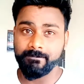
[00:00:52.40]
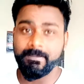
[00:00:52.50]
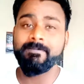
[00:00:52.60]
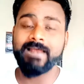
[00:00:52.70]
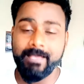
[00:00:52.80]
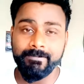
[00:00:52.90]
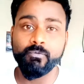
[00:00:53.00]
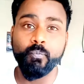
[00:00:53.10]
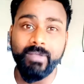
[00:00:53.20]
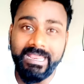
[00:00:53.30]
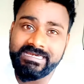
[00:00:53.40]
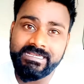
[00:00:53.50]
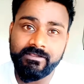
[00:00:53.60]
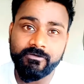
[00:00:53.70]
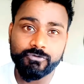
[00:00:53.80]
people have been
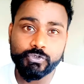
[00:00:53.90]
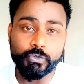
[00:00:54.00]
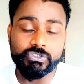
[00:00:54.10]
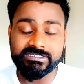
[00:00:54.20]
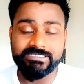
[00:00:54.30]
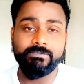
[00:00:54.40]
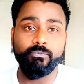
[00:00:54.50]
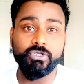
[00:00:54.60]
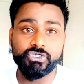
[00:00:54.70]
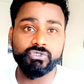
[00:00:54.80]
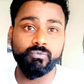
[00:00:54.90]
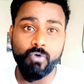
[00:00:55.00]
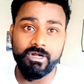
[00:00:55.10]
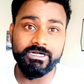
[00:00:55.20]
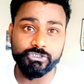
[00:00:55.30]
waiting to see which
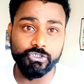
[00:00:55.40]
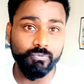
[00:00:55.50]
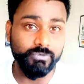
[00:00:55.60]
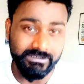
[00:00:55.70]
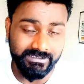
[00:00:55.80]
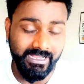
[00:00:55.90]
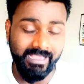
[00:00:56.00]
wallet is going to work.